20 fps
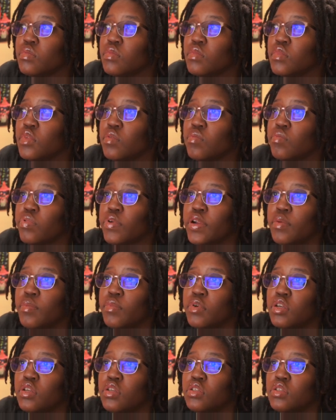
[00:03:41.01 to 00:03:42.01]
Then pretty
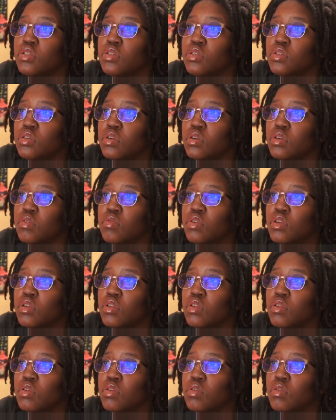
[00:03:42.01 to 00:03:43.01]
much all you want to
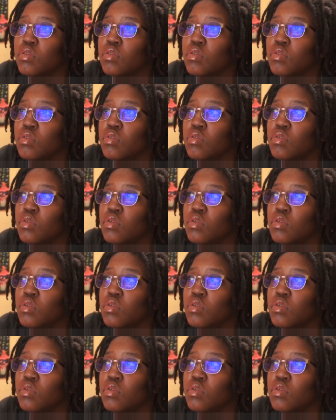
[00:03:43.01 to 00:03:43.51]
do,